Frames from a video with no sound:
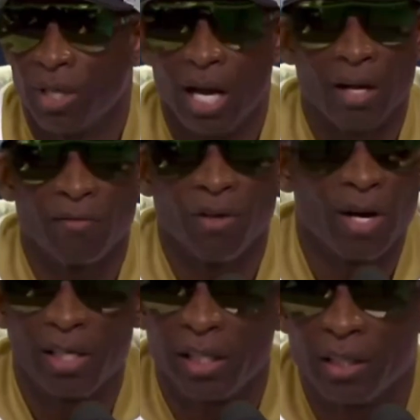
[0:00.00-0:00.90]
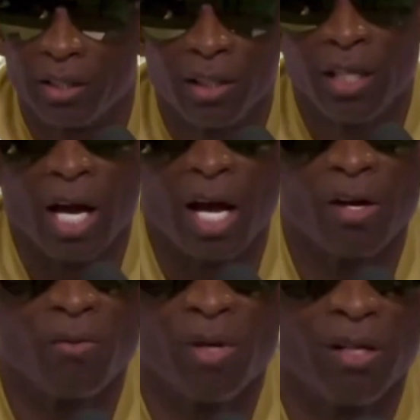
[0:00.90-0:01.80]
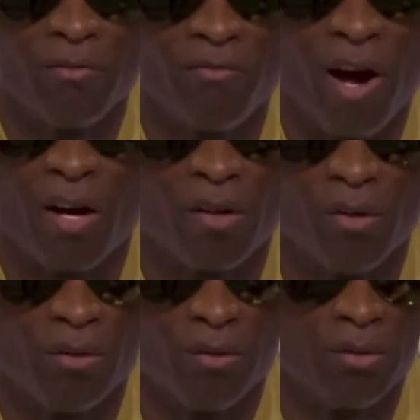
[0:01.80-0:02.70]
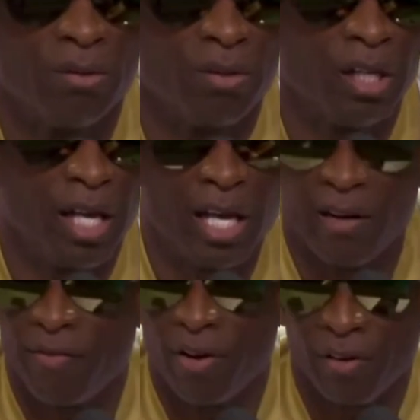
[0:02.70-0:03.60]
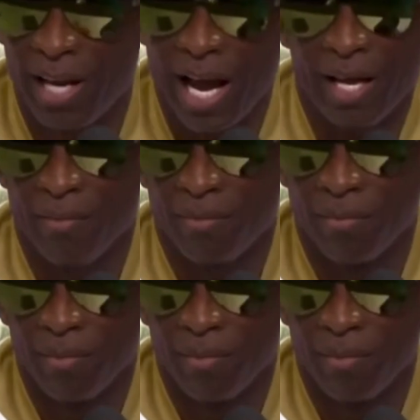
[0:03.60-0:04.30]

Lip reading: I have no idea. I don't really follow the NFL game,